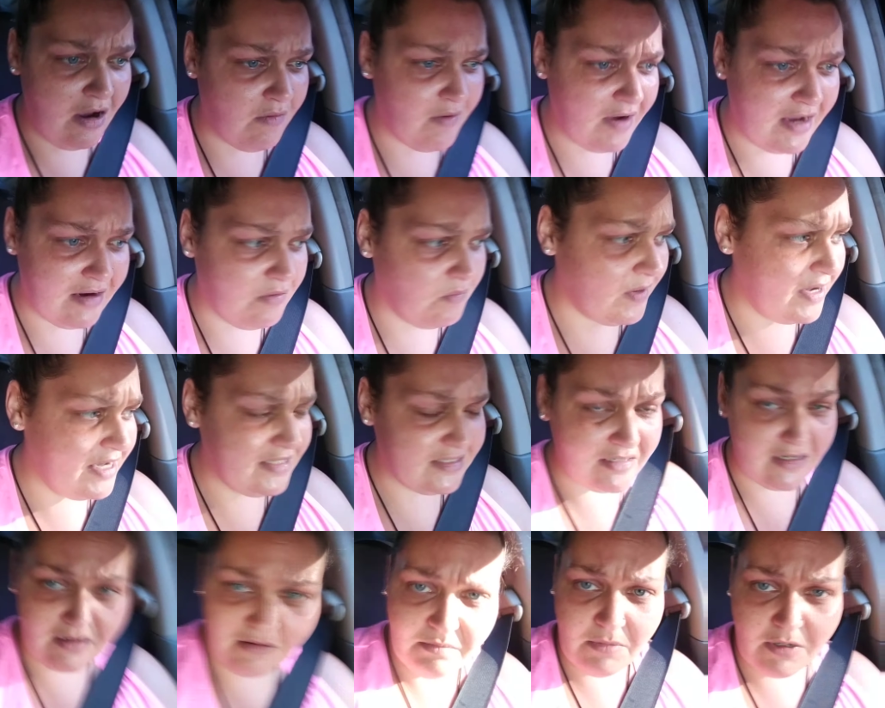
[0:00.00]
all kind of
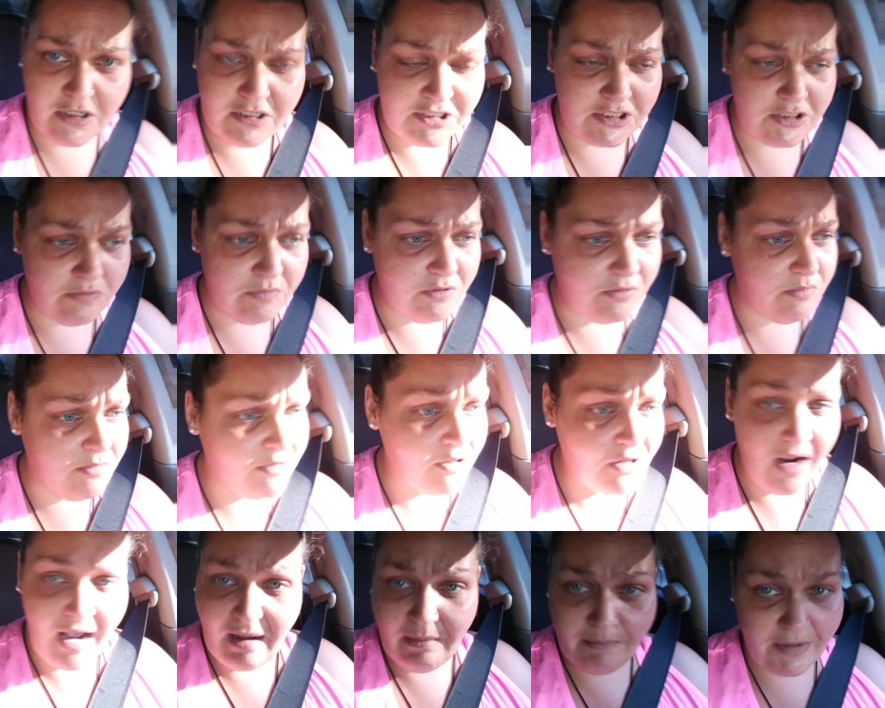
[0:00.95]
ways in an emergency room.
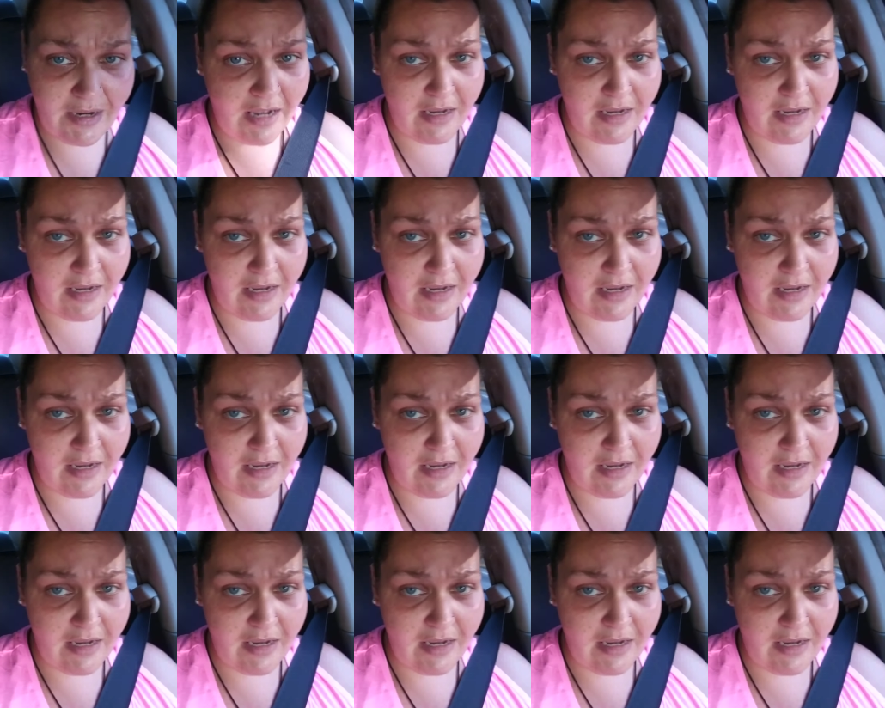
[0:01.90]
Girl, I'm